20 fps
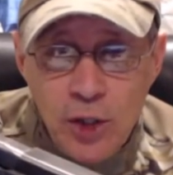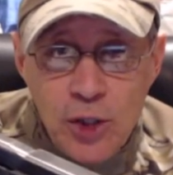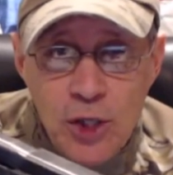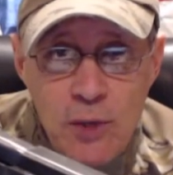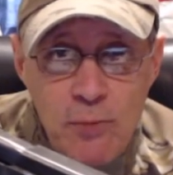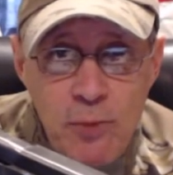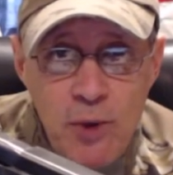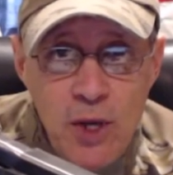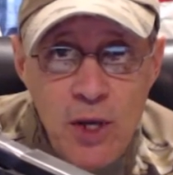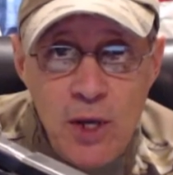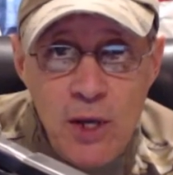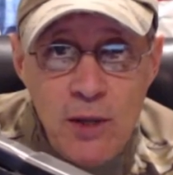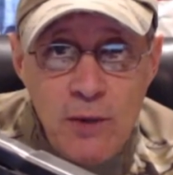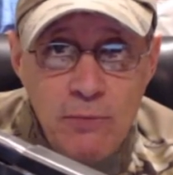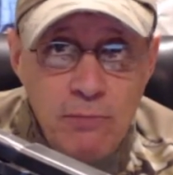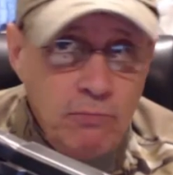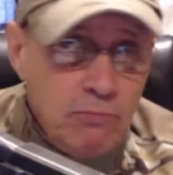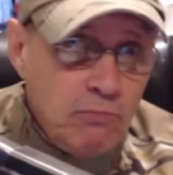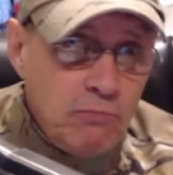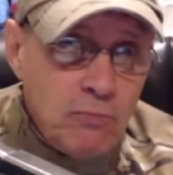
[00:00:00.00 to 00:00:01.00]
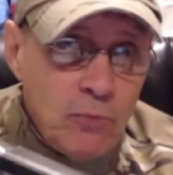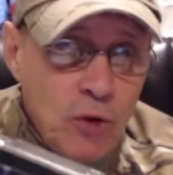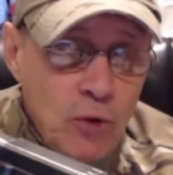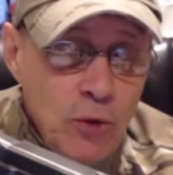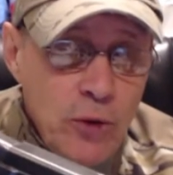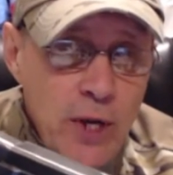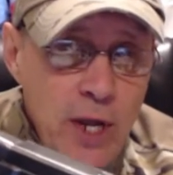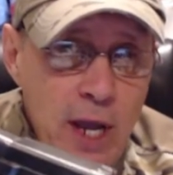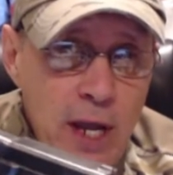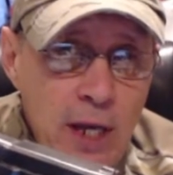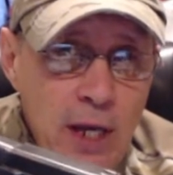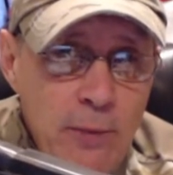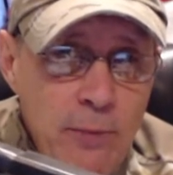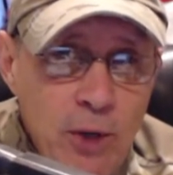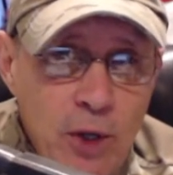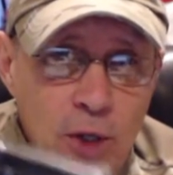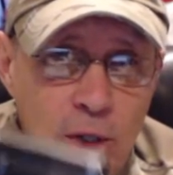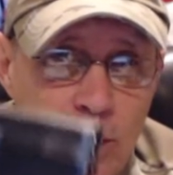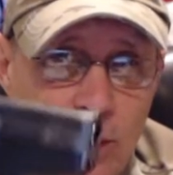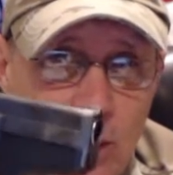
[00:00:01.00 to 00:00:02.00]
LCP
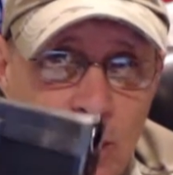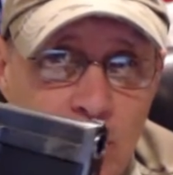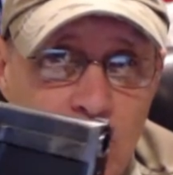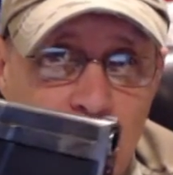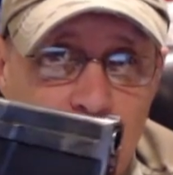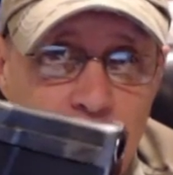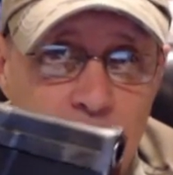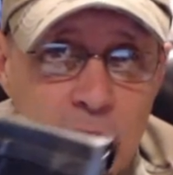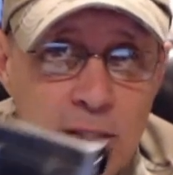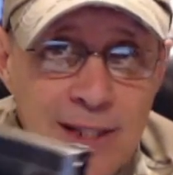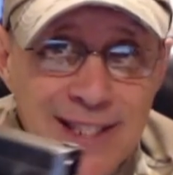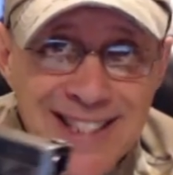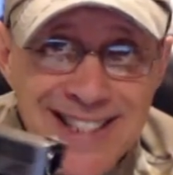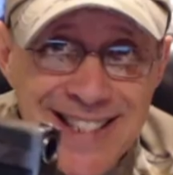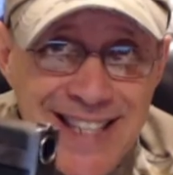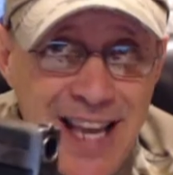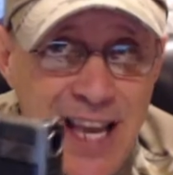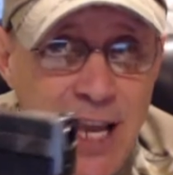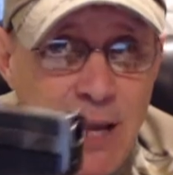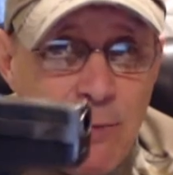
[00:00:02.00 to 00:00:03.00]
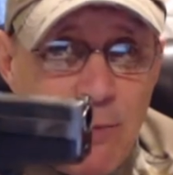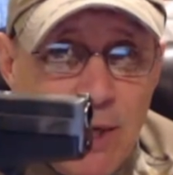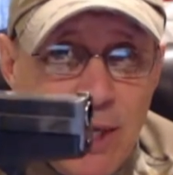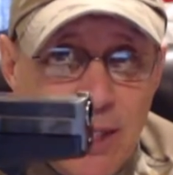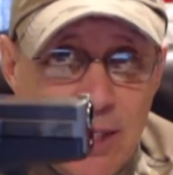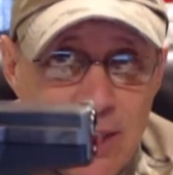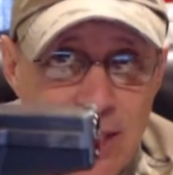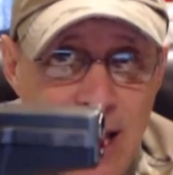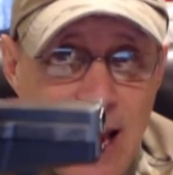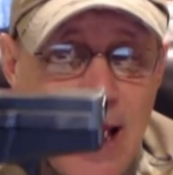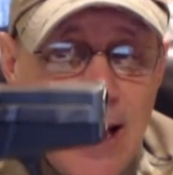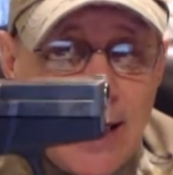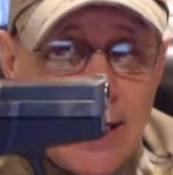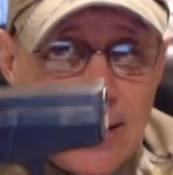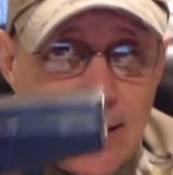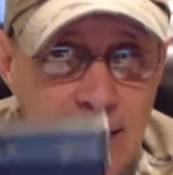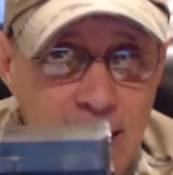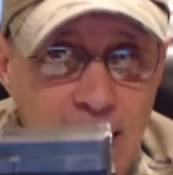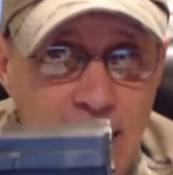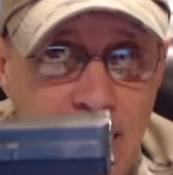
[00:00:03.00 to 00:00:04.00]
380 because it is the same
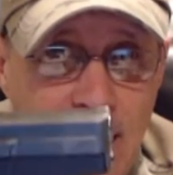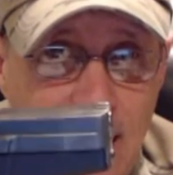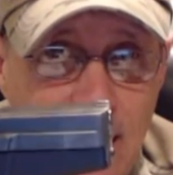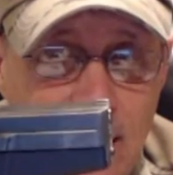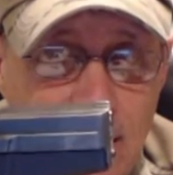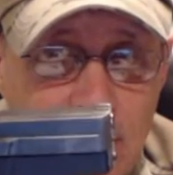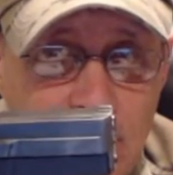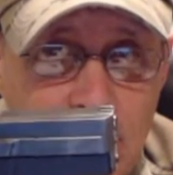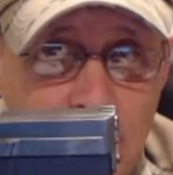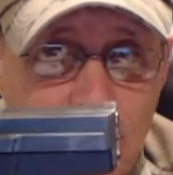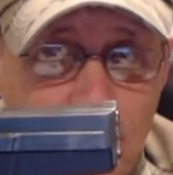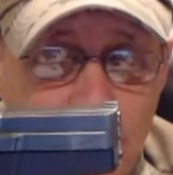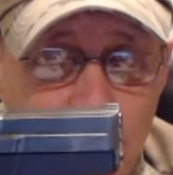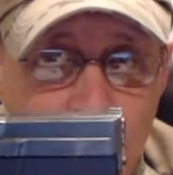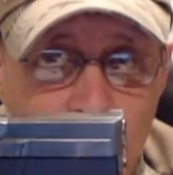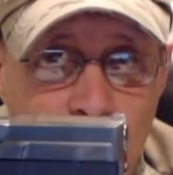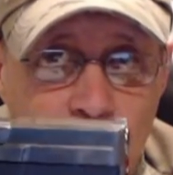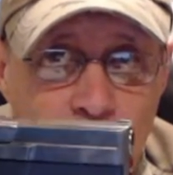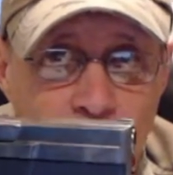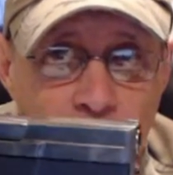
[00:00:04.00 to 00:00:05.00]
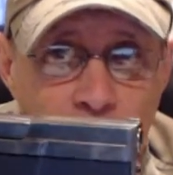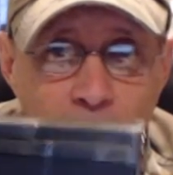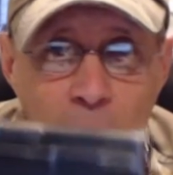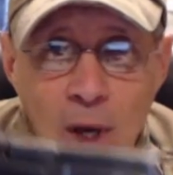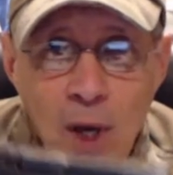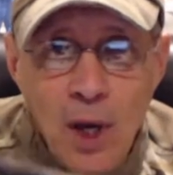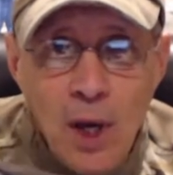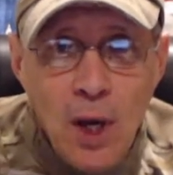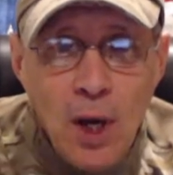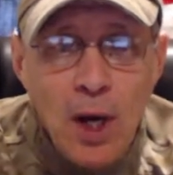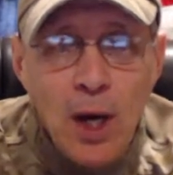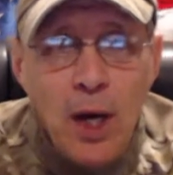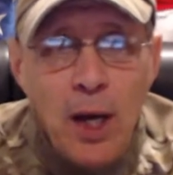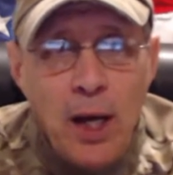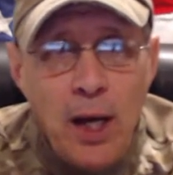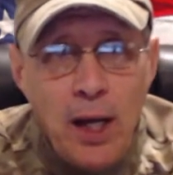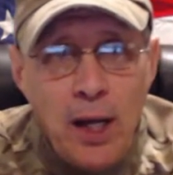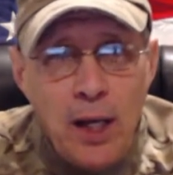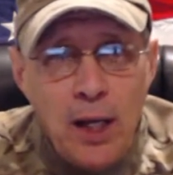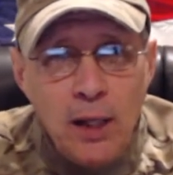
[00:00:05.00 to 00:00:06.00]
exact size.
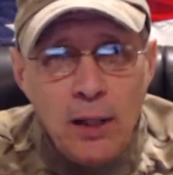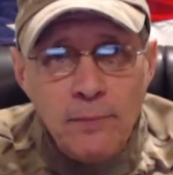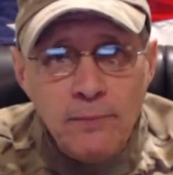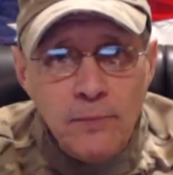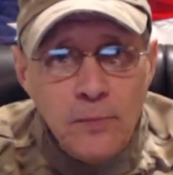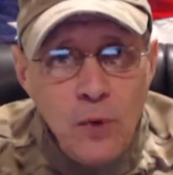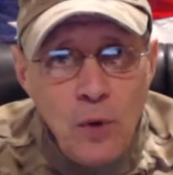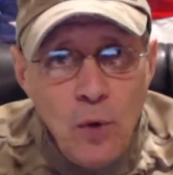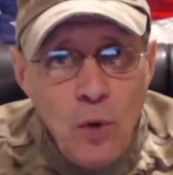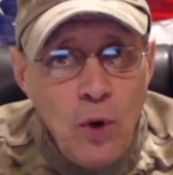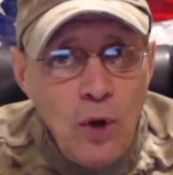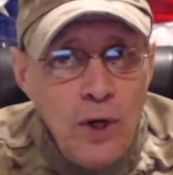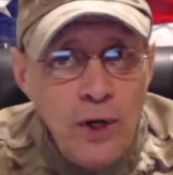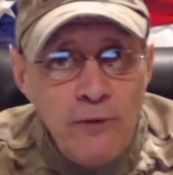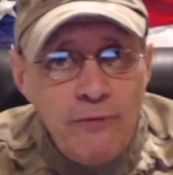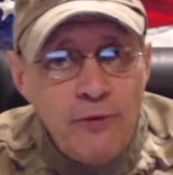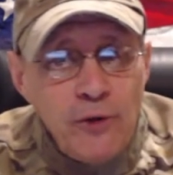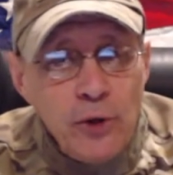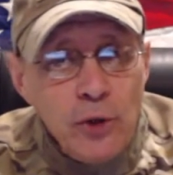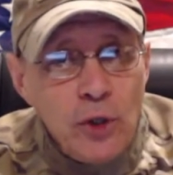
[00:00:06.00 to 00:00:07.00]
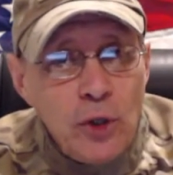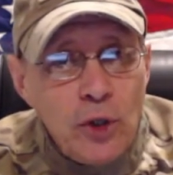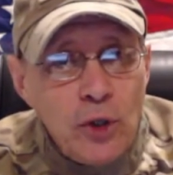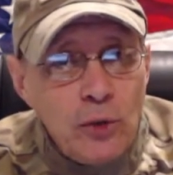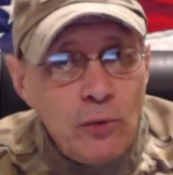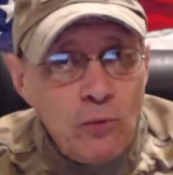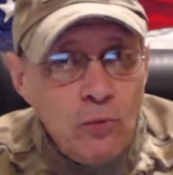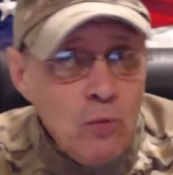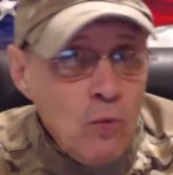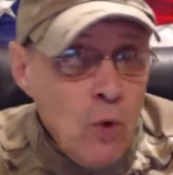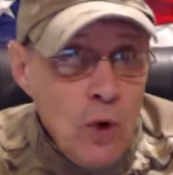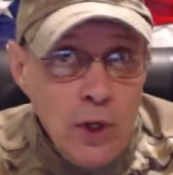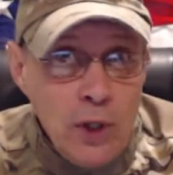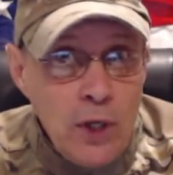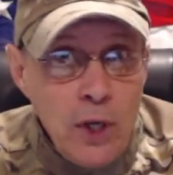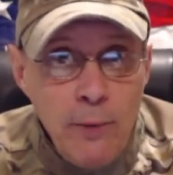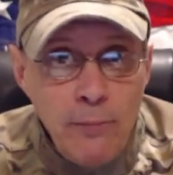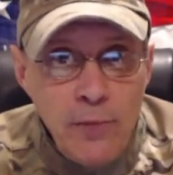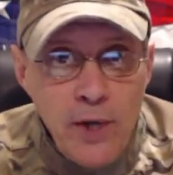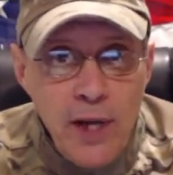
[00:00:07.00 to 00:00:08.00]
Or if you
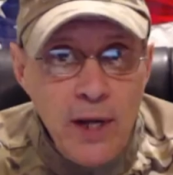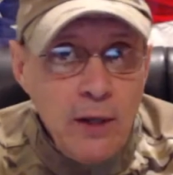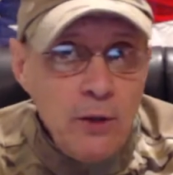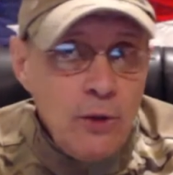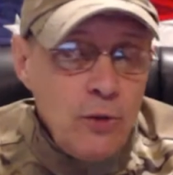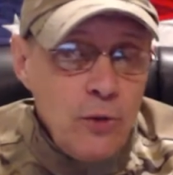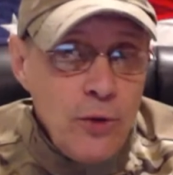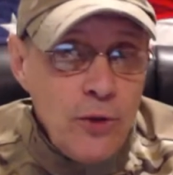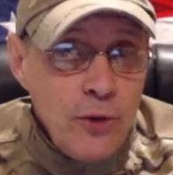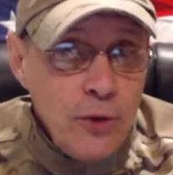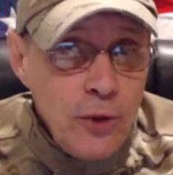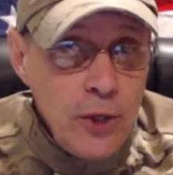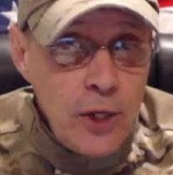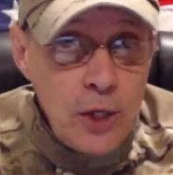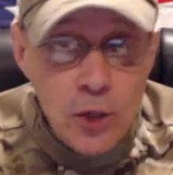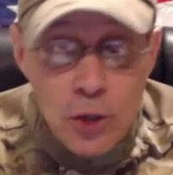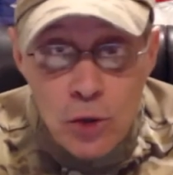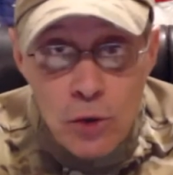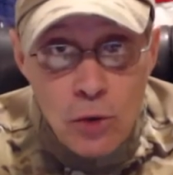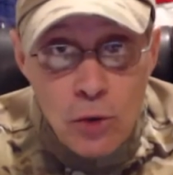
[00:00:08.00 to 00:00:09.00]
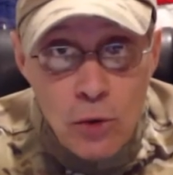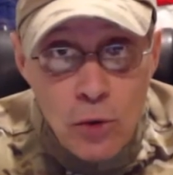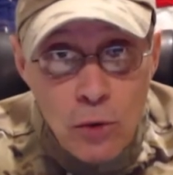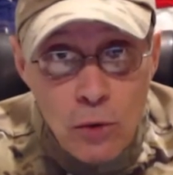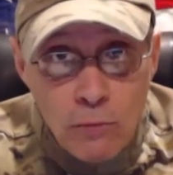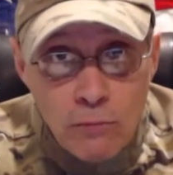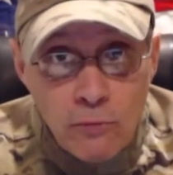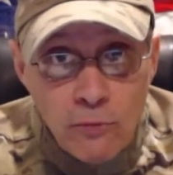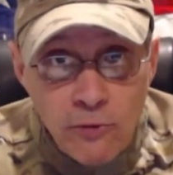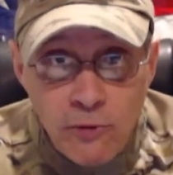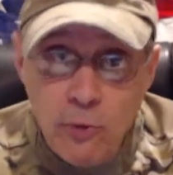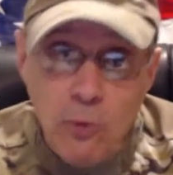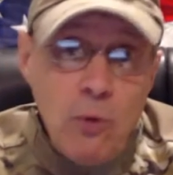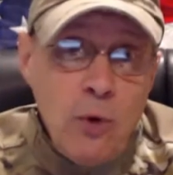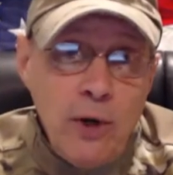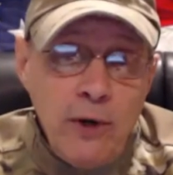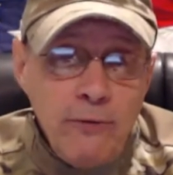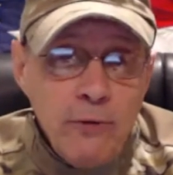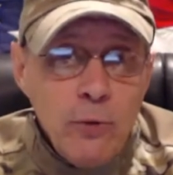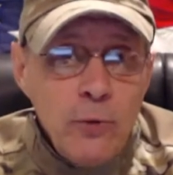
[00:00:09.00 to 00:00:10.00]
want to come down to a 32,
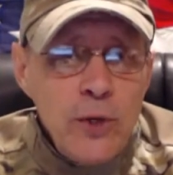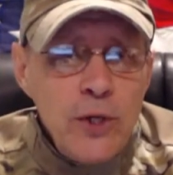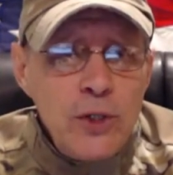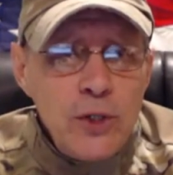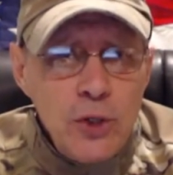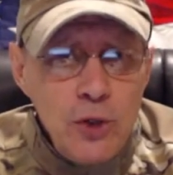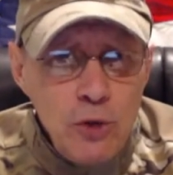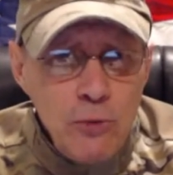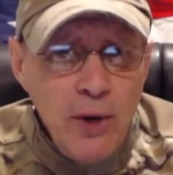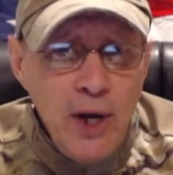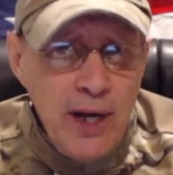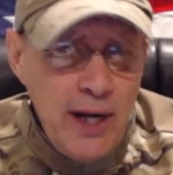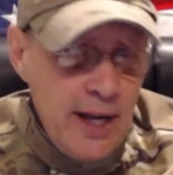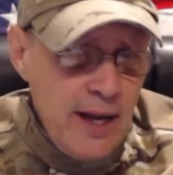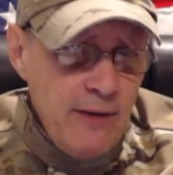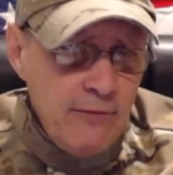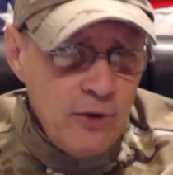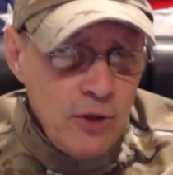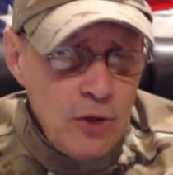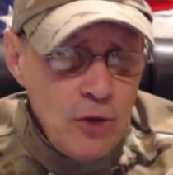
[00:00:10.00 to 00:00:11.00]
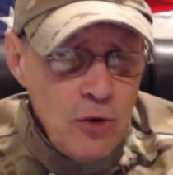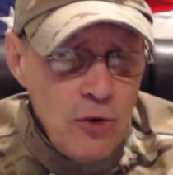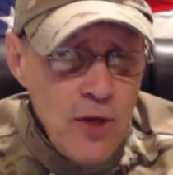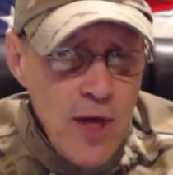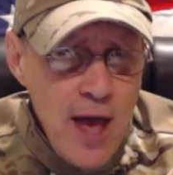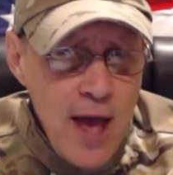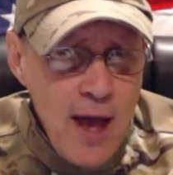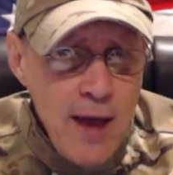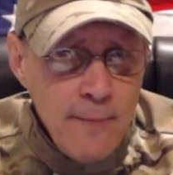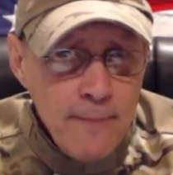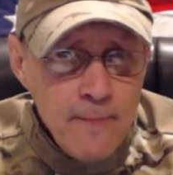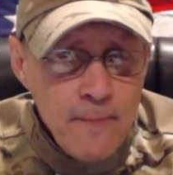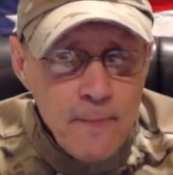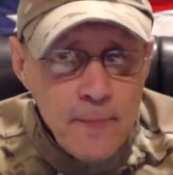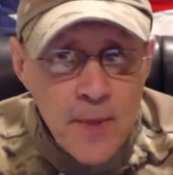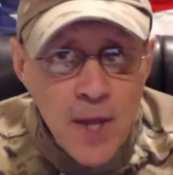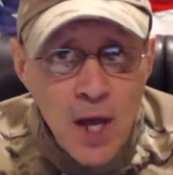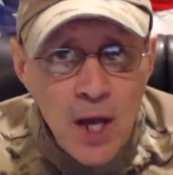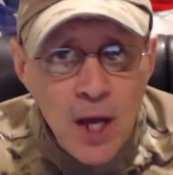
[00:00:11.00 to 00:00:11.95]
for whatever reason you might have to do that,